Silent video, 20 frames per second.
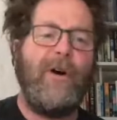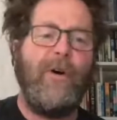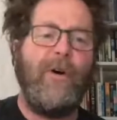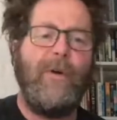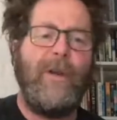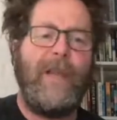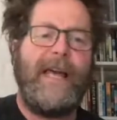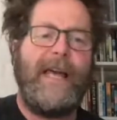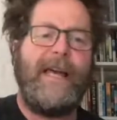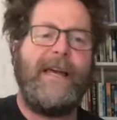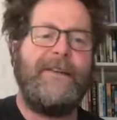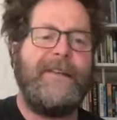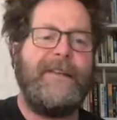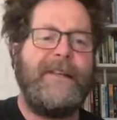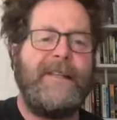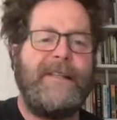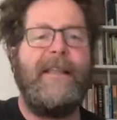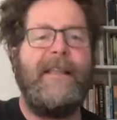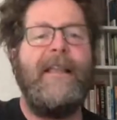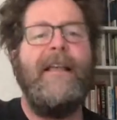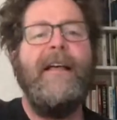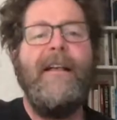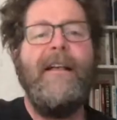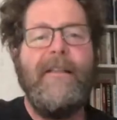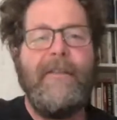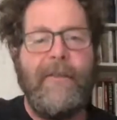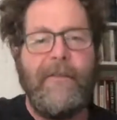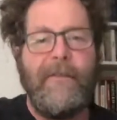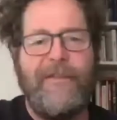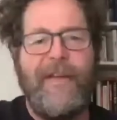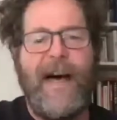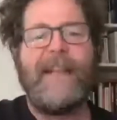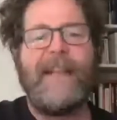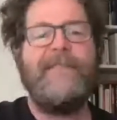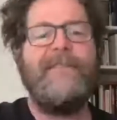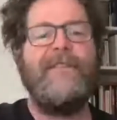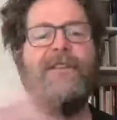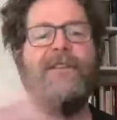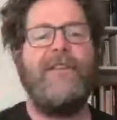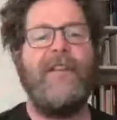the whole hand and says,
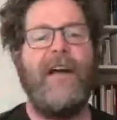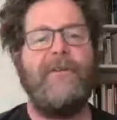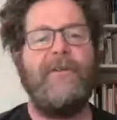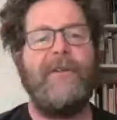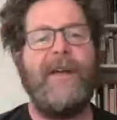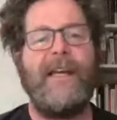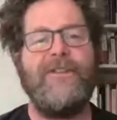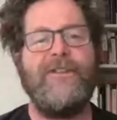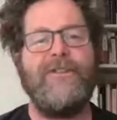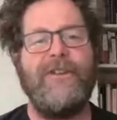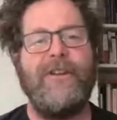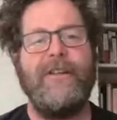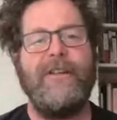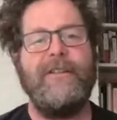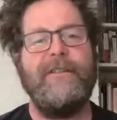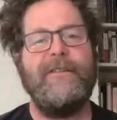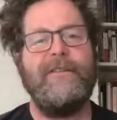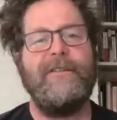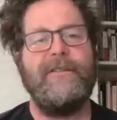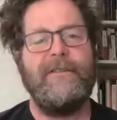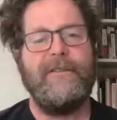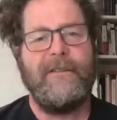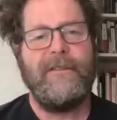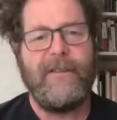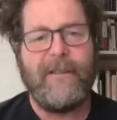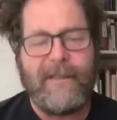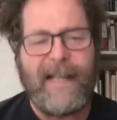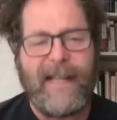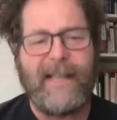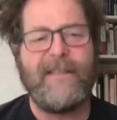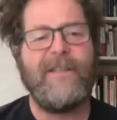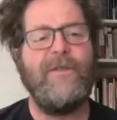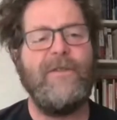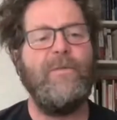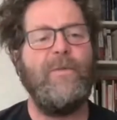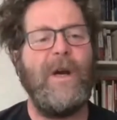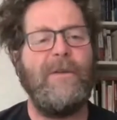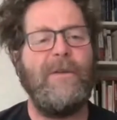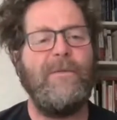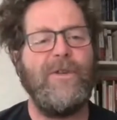that's the direction. That's
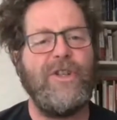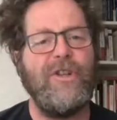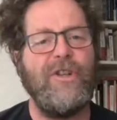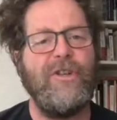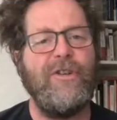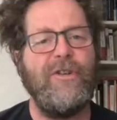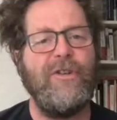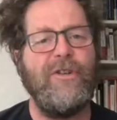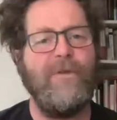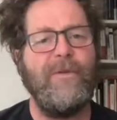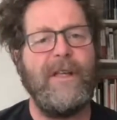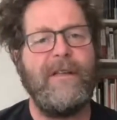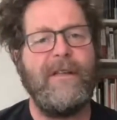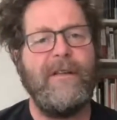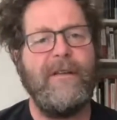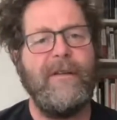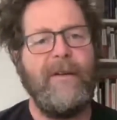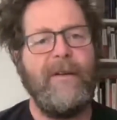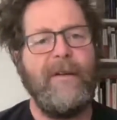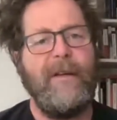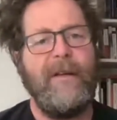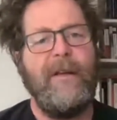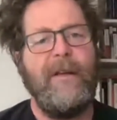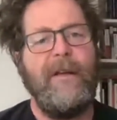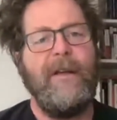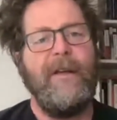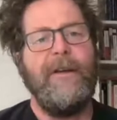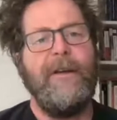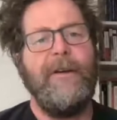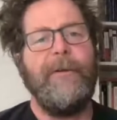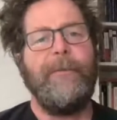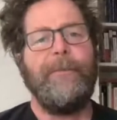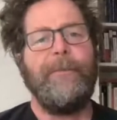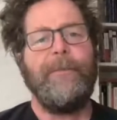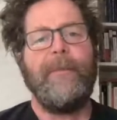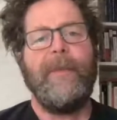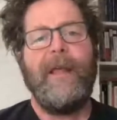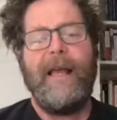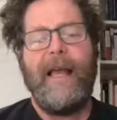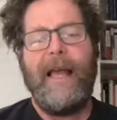the way we should do it.
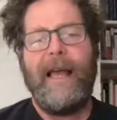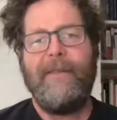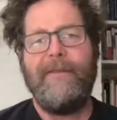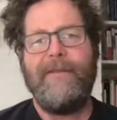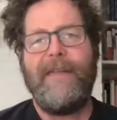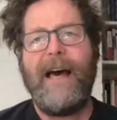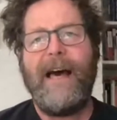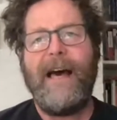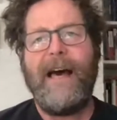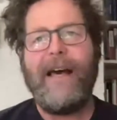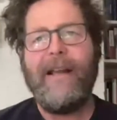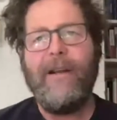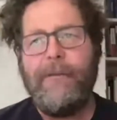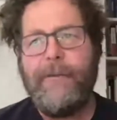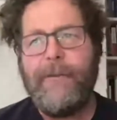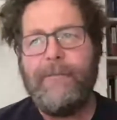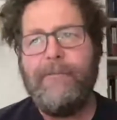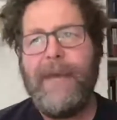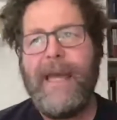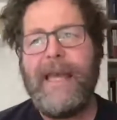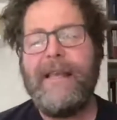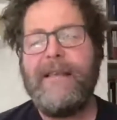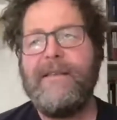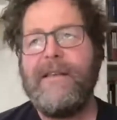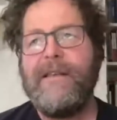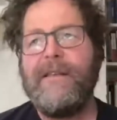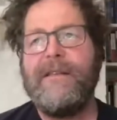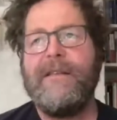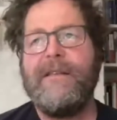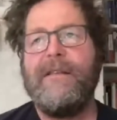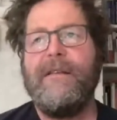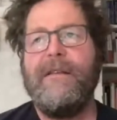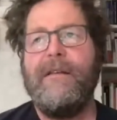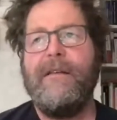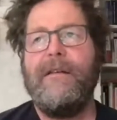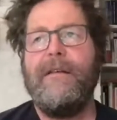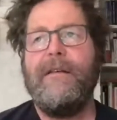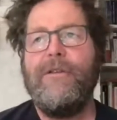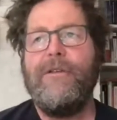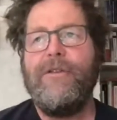And that often makes us
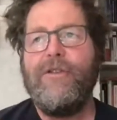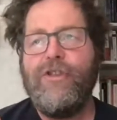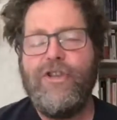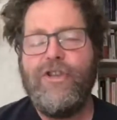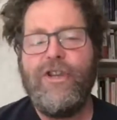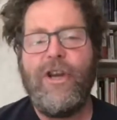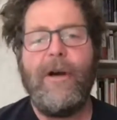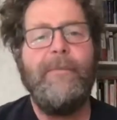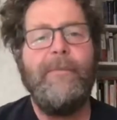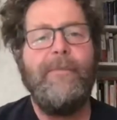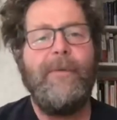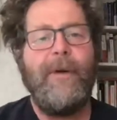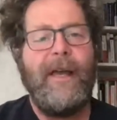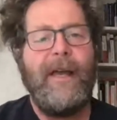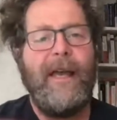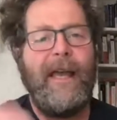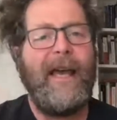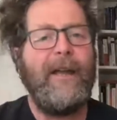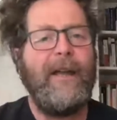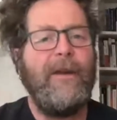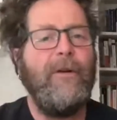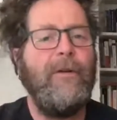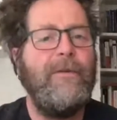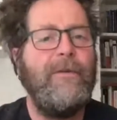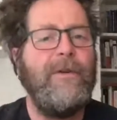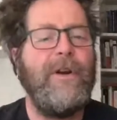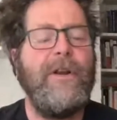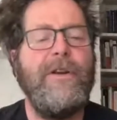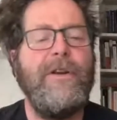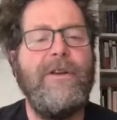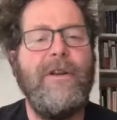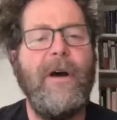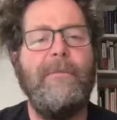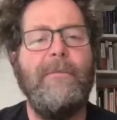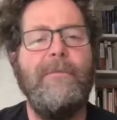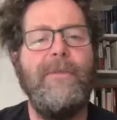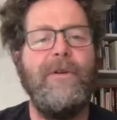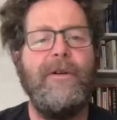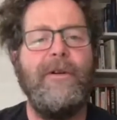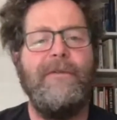jump ahead over a
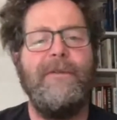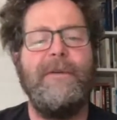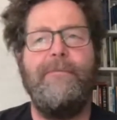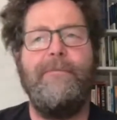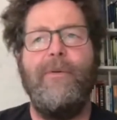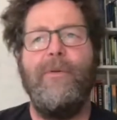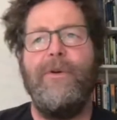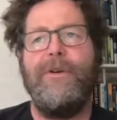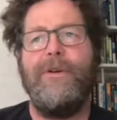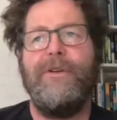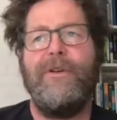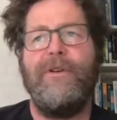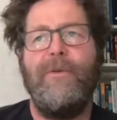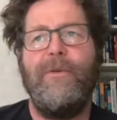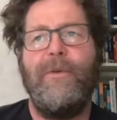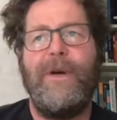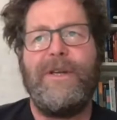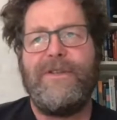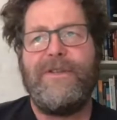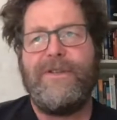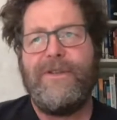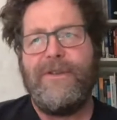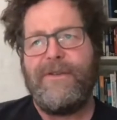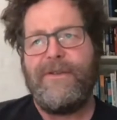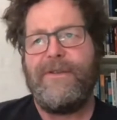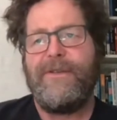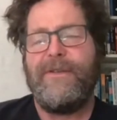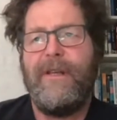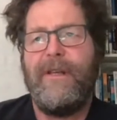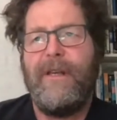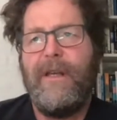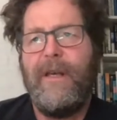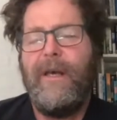number of important questions.